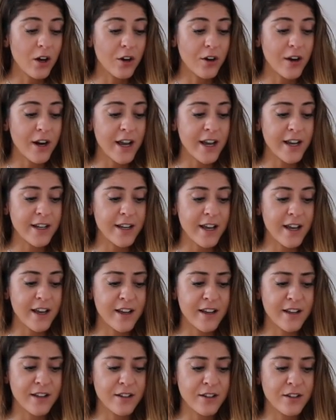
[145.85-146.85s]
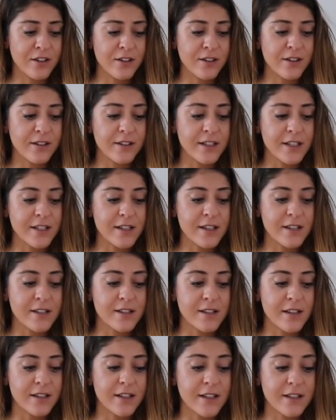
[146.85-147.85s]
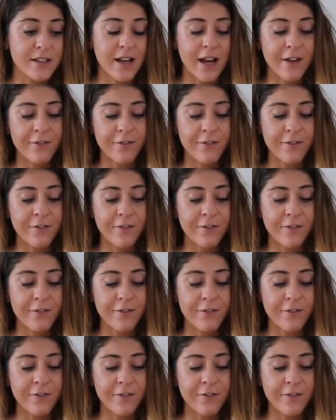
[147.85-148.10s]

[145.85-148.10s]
All right, and this is this.